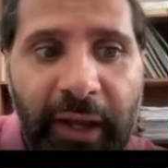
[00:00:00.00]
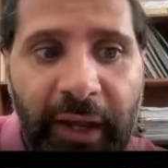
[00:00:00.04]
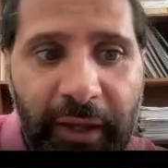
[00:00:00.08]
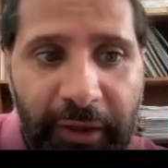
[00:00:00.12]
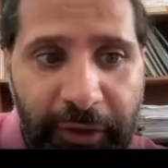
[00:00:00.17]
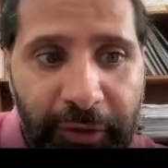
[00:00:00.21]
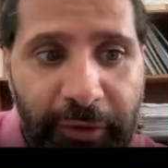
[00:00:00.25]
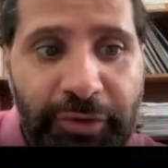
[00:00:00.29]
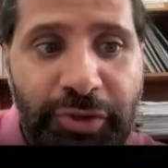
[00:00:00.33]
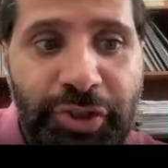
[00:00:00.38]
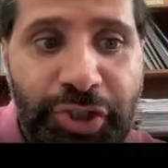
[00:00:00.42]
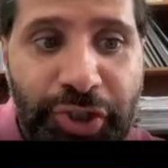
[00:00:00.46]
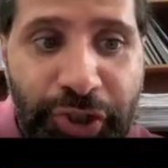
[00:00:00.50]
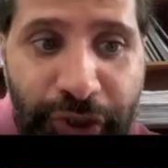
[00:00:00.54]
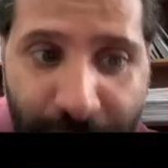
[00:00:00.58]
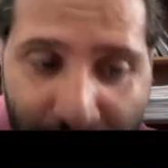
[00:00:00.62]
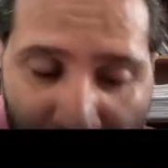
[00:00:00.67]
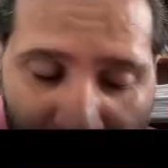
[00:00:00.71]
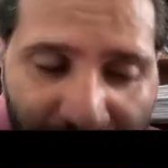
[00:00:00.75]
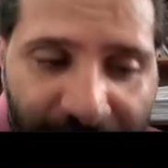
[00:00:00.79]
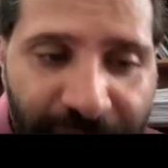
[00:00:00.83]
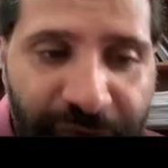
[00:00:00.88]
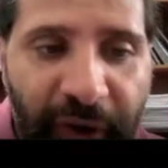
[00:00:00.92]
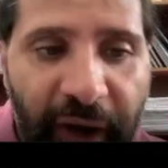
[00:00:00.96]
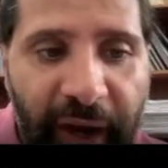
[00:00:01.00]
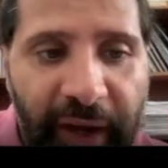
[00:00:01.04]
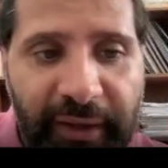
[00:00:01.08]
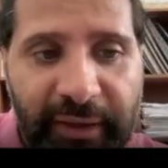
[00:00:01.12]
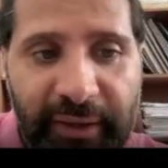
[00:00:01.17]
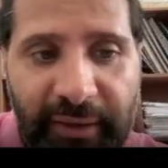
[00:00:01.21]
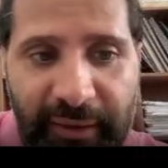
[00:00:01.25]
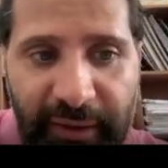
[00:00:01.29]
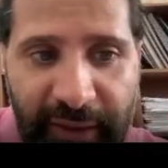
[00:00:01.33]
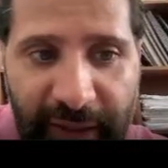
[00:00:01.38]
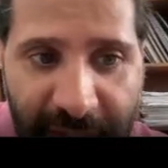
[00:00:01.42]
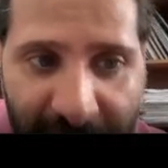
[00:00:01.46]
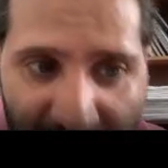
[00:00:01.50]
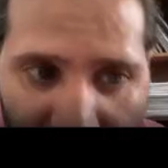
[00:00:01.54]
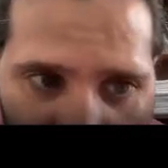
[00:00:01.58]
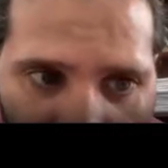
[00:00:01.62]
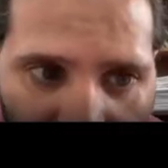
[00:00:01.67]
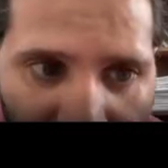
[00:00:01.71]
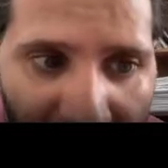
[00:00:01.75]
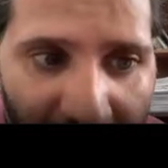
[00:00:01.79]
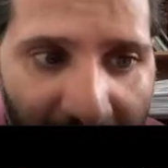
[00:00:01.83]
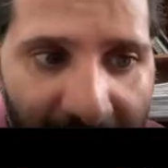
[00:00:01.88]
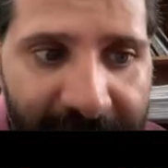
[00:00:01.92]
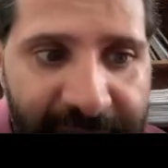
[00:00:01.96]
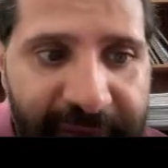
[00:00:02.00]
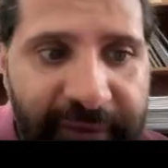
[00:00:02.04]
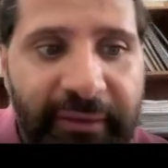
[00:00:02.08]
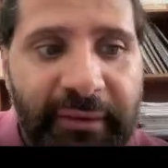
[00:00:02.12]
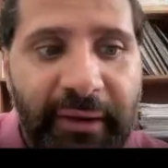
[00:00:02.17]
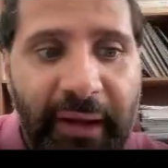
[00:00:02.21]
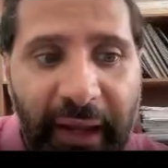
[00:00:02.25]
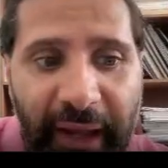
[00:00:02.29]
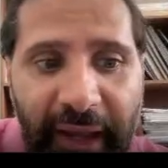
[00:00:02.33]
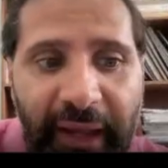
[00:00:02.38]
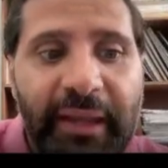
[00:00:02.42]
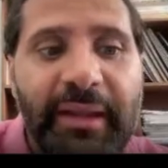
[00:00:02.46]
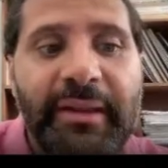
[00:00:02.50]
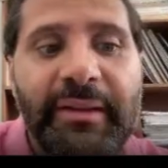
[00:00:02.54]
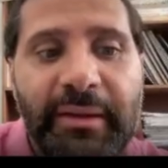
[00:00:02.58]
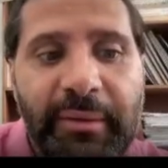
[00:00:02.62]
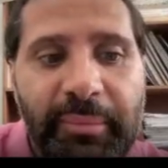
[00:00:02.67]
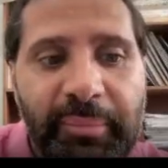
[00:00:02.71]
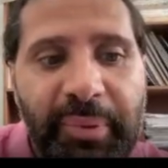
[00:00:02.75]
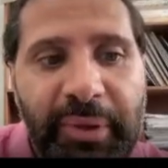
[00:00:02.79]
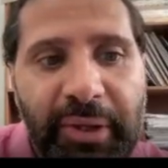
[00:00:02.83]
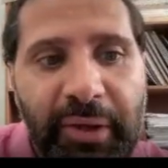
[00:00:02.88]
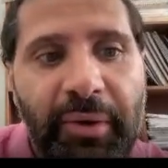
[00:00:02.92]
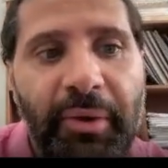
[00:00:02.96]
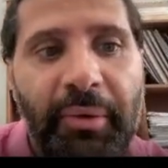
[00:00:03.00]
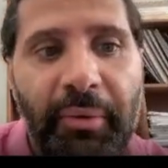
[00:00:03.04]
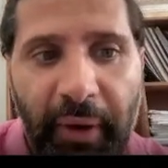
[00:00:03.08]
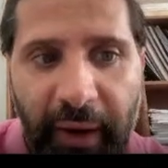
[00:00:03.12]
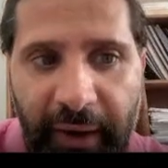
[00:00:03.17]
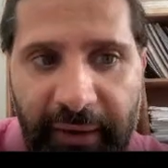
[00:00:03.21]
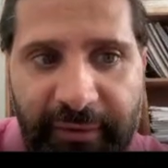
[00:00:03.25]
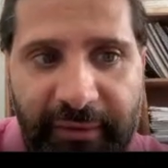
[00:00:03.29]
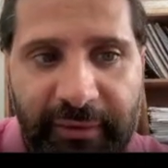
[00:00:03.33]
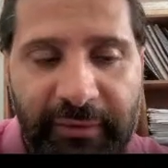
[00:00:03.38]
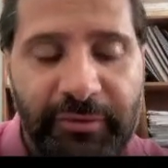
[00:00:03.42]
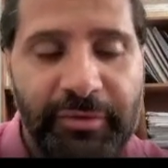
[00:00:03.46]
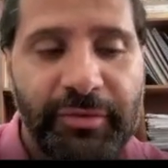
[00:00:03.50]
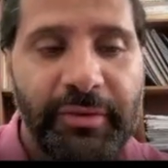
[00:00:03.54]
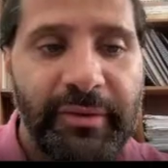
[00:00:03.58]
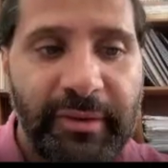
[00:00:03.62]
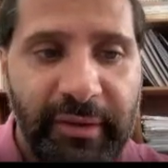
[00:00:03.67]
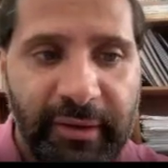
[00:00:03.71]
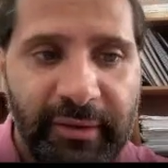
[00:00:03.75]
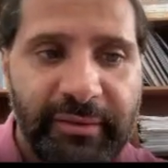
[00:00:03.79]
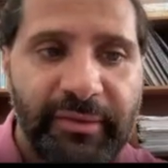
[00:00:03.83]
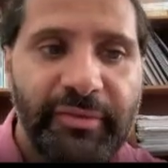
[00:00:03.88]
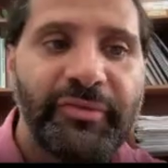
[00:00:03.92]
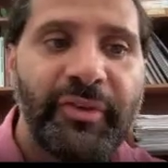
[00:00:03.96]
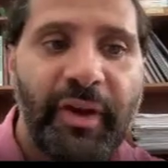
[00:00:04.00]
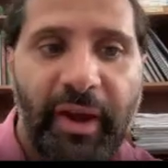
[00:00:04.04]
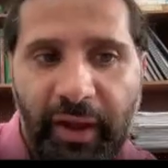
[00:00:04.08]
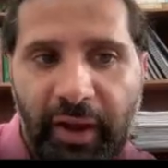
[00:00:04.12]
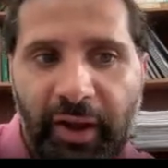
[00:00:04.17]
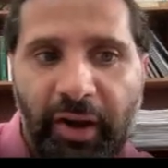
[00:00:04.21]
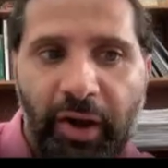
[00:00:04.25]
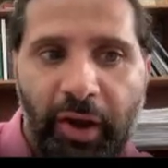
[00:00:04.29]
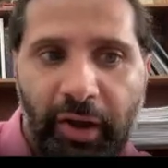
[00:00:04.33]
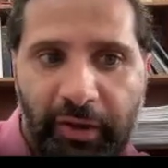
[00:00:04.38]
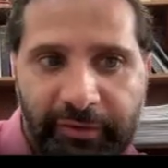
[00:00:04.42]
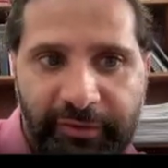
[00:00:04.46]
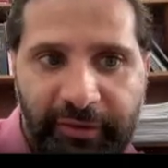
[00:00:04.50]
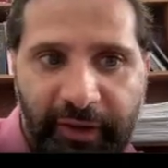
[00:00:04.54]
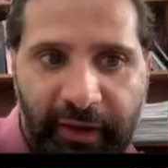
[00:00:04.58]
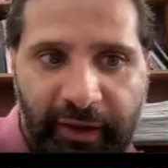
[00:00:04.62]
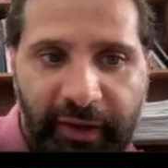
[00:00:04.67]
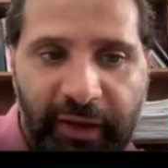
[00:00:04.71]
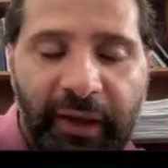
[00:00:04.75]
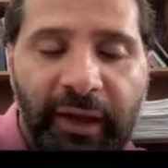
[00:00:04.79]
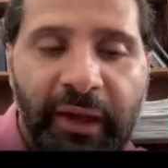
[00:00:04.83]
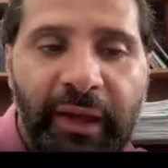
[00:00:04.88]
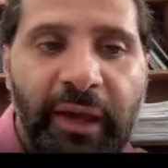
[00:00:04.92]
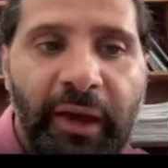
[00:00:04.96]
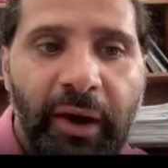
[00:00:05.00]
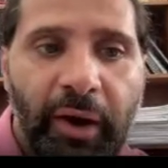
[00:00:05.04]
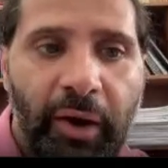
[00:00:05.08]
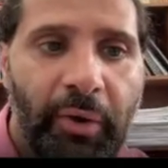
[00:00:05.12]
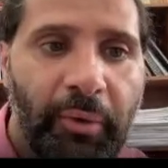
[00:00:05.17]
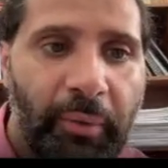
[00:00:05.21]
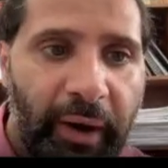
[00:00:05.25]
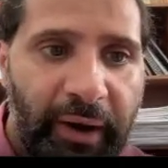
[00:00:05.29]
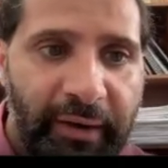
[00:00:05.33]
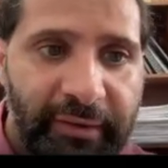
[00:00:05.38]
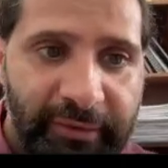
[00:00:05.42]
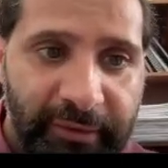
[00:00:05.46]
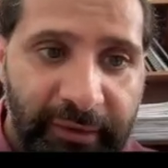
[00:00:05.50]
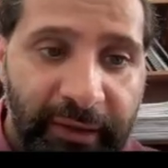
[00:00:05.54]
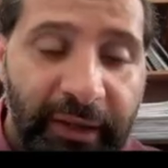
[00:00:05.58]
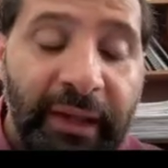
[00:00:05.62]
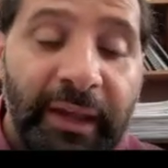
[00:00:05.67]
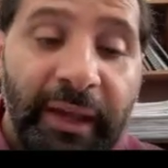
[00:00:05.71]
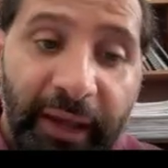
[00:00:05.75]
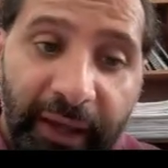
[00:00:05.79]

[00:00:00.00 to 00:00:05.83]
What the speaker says: You should find an E horizon and a B horizon to identify a glossec horizon.